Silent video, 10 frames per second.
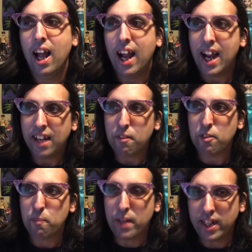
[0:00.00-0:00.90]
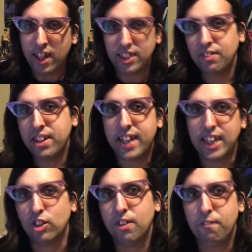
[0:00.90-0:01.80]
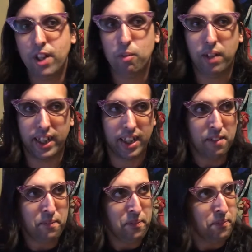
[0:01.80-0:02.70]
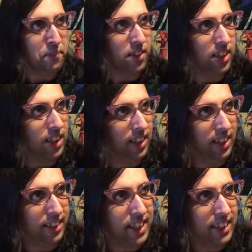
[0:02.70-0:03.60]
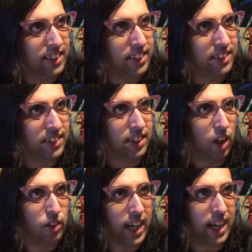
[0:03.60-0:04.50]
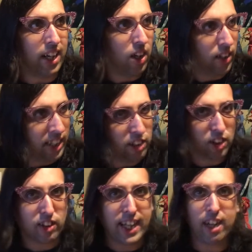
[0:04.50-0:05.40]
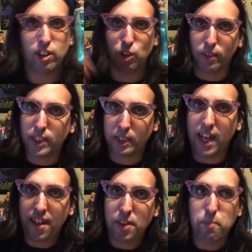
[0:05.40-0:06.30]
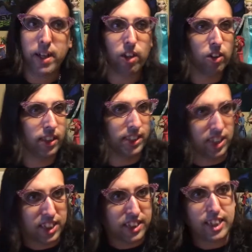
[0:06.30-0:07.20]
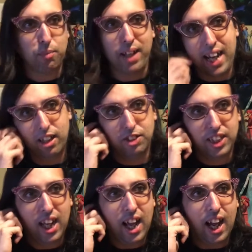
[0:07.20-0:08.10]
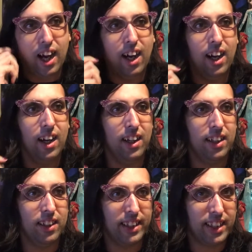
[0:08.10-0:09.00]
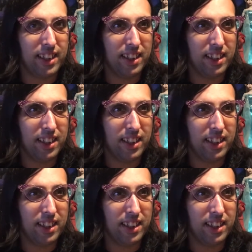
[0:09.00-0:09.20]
And because of the nature of the film, like that it is, okay, here's our characters, we just got the mirror, she sets up the house, like